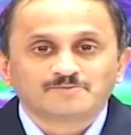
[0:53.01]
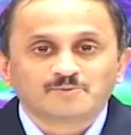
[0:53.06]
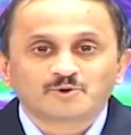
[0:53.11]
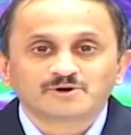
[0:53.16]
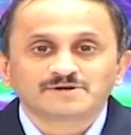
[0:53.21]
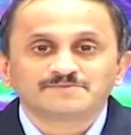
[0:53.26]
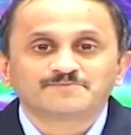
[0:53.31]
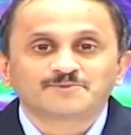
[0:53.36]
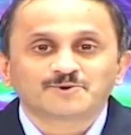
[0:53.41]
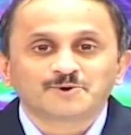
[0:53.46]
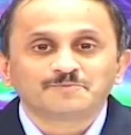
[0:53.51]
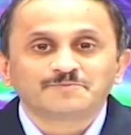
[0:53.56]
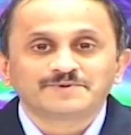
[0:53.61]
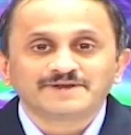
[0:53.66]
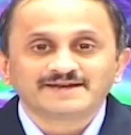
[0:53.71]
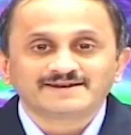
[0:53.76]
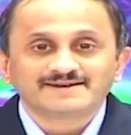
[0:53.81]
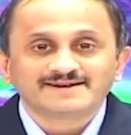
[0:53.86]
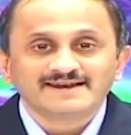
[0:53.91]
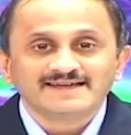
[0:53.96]
more
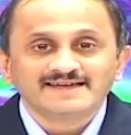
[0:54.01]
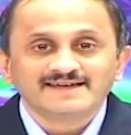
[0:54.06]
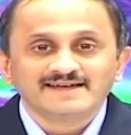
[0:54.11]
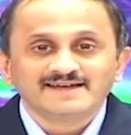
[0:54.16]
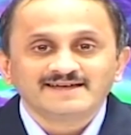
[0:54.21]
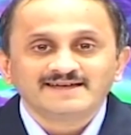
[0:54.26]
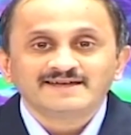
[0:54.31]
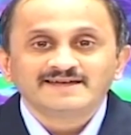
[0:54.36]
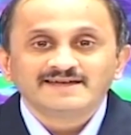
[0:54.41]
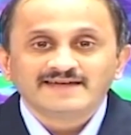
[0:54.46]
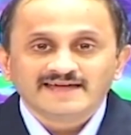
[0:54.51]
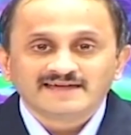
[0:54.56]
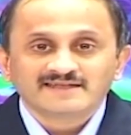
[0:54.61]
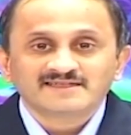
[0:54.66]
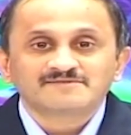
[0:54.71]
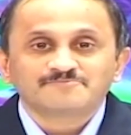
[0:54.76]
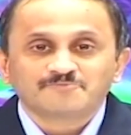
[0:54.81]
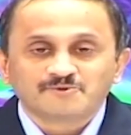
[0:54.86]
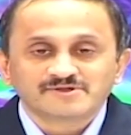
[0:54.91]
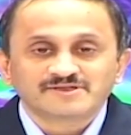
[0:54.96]
appropriately
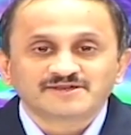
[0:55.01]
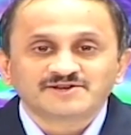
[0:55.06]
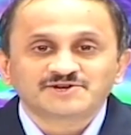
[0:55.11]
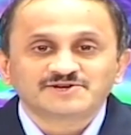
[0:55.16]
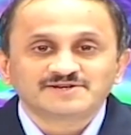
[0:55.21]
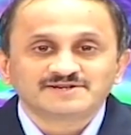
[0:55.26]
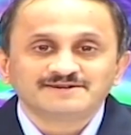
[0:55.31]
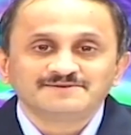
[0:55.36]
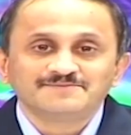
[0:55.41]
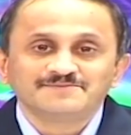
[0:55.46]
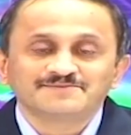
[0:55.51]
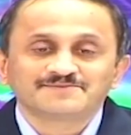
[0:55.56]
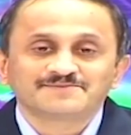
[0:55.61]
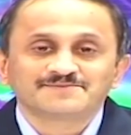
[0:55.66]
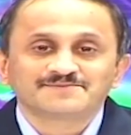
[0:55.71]
exposition,